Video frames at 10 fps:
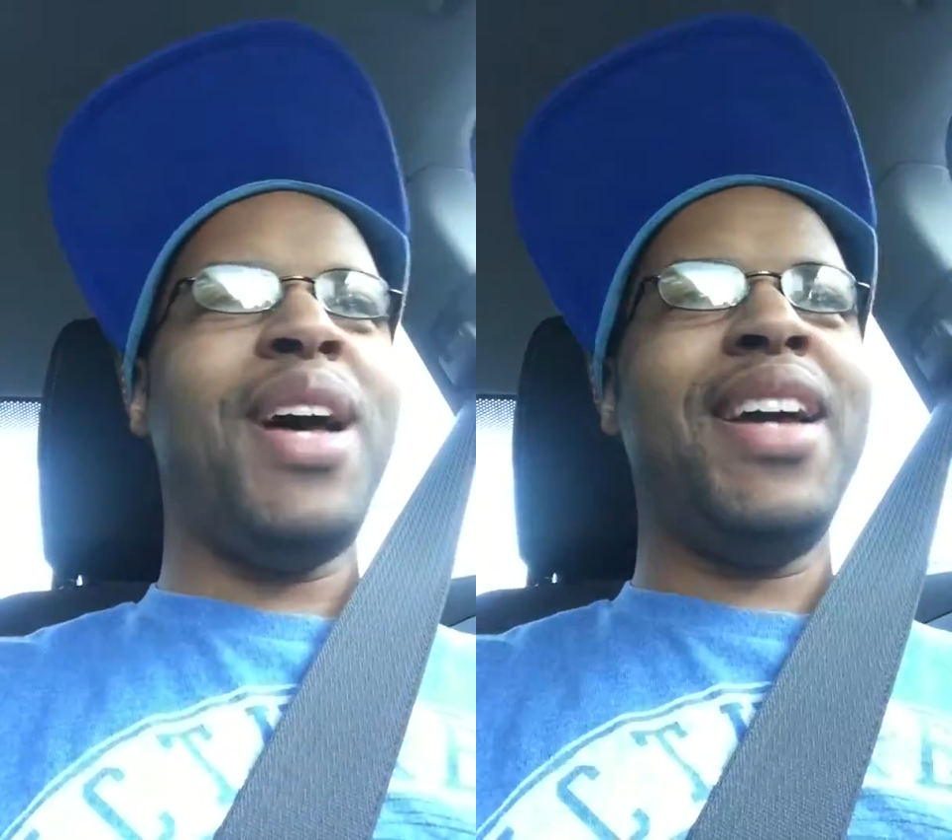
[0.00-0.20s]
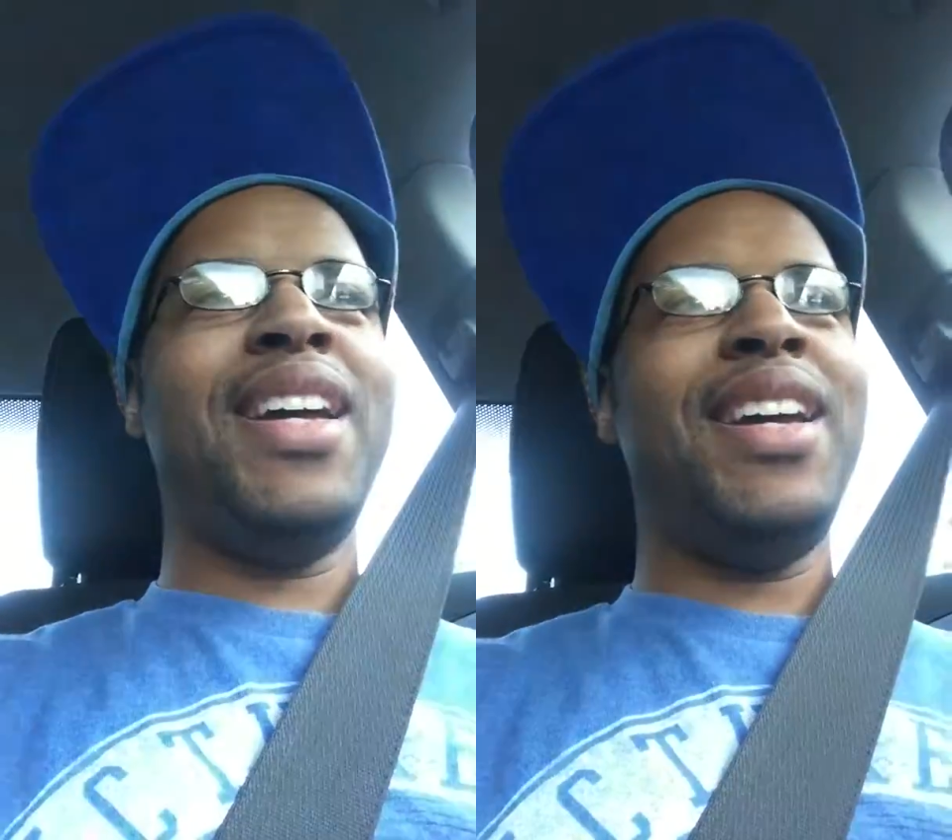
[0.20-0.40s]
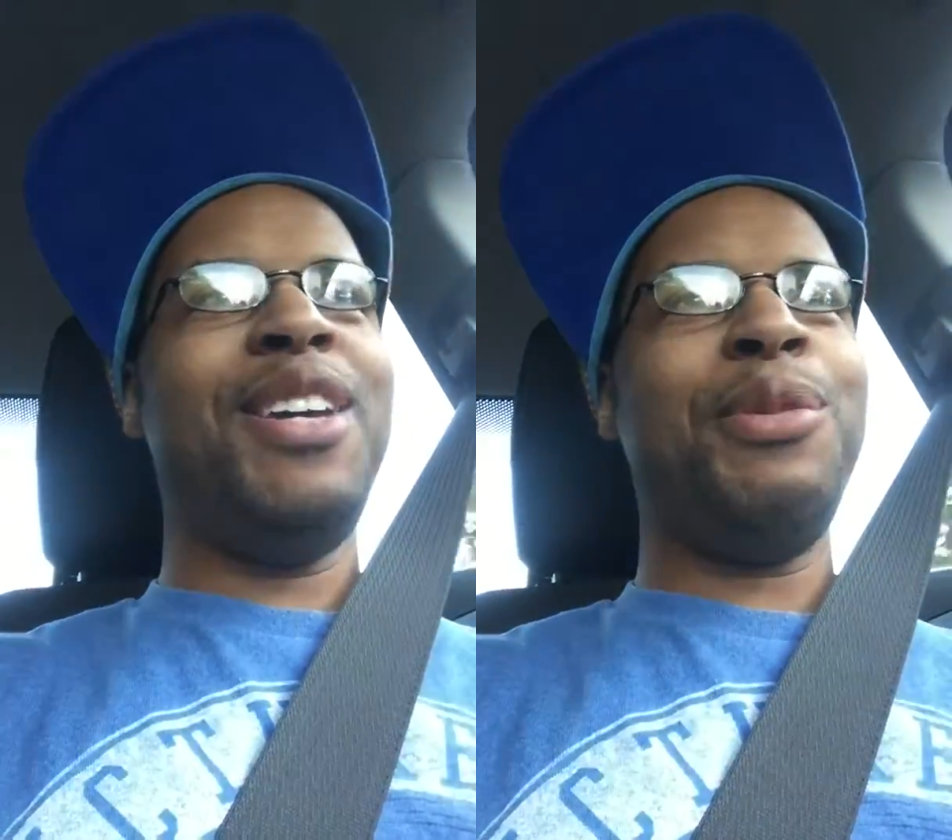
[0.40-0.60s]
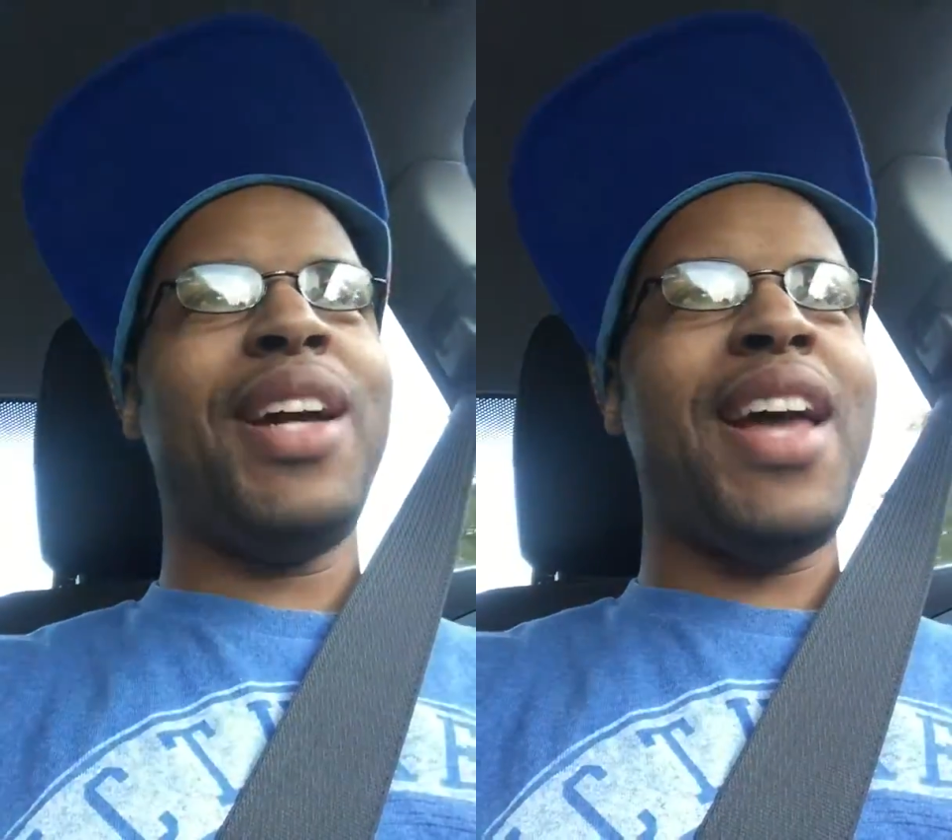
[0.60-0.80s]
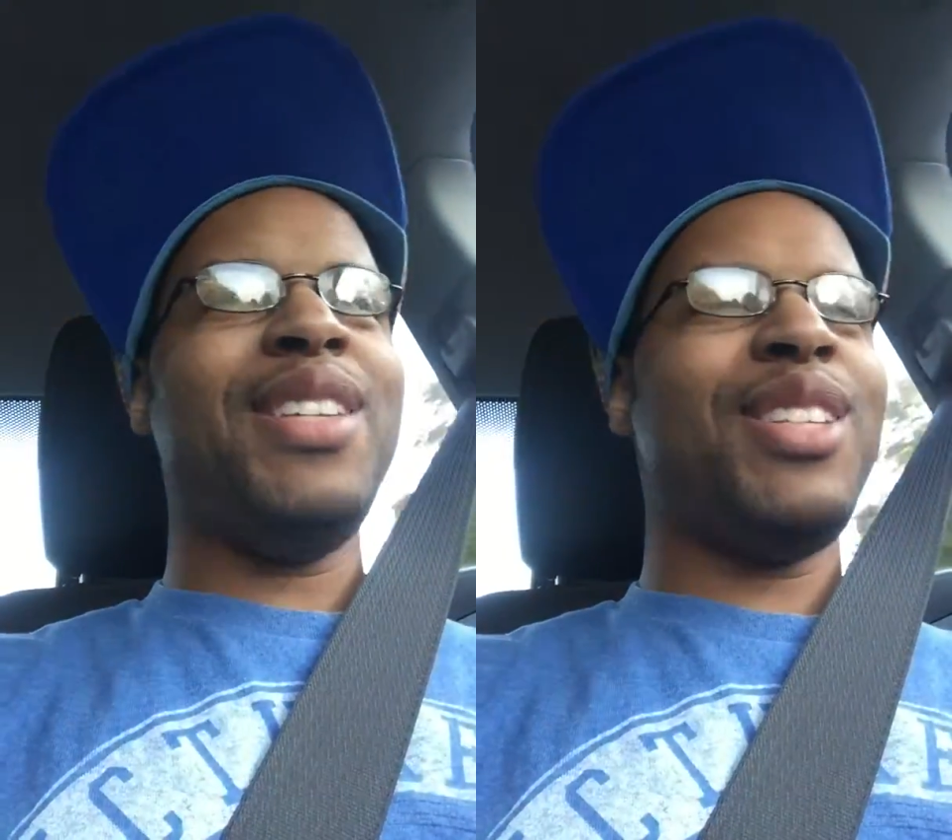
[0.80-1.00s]
Buggy, you
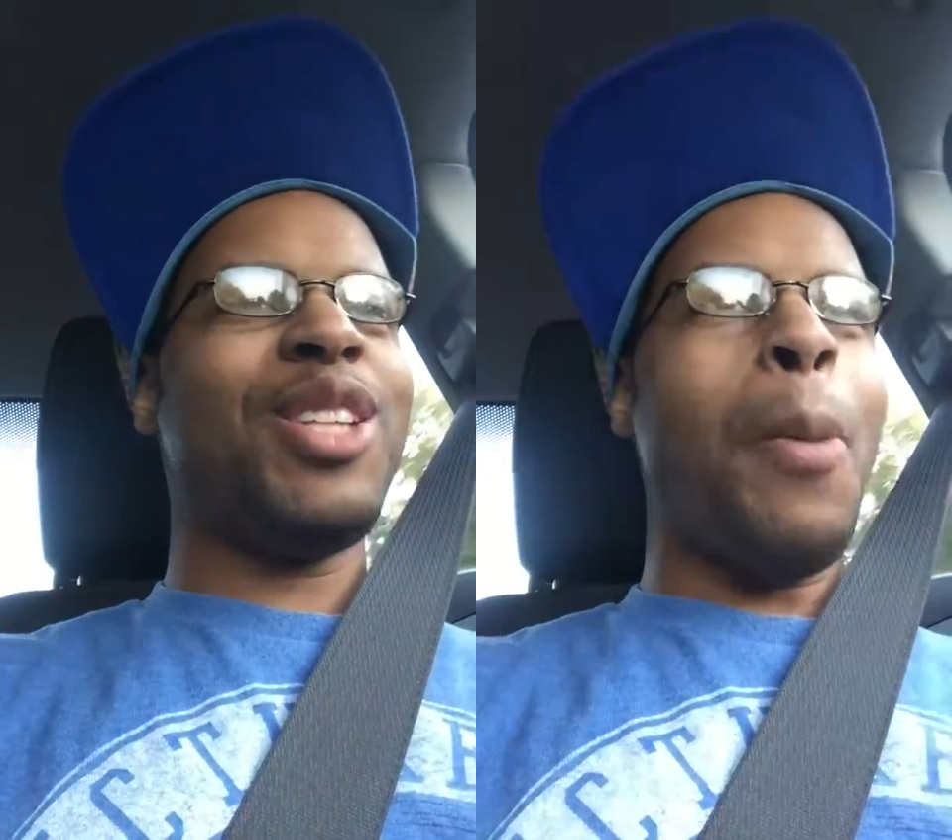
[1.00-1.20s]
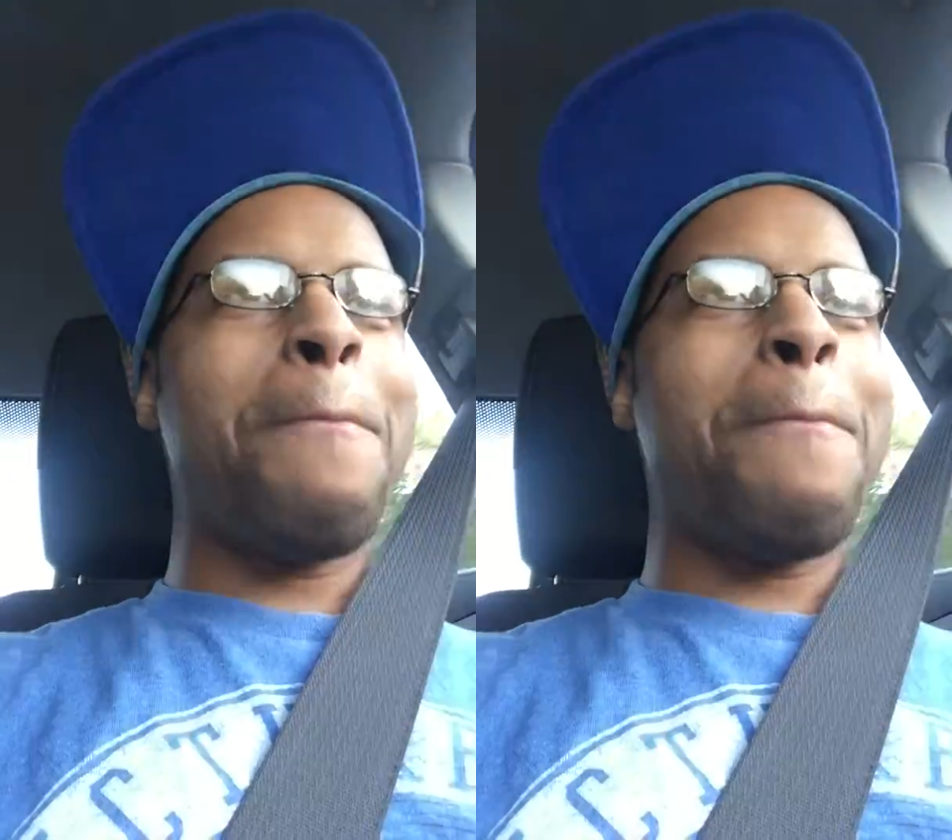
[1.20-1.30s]
gotten so